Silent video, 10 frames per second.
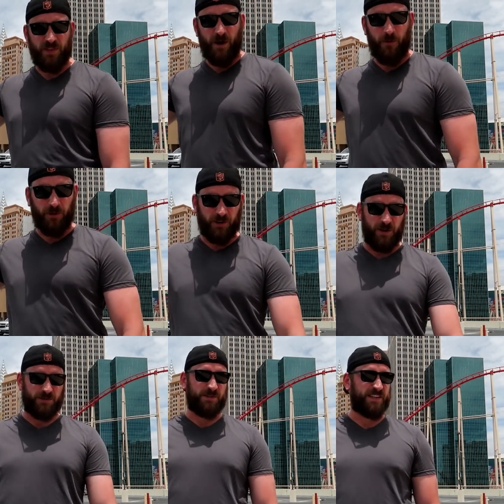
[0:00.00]
ridden that roller
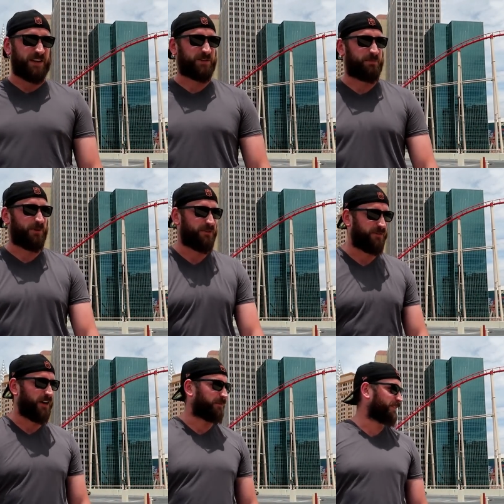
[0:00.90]
coaster, it's actually
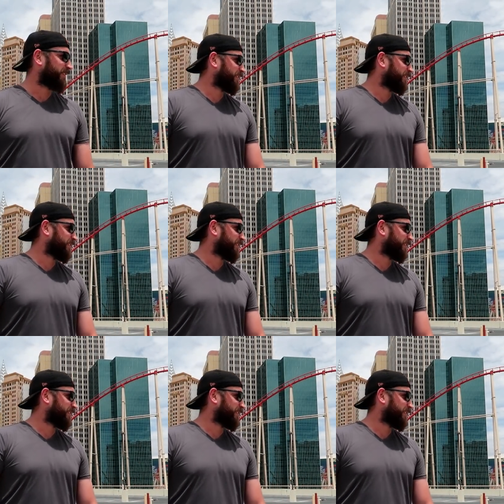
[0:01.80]
pretty fun.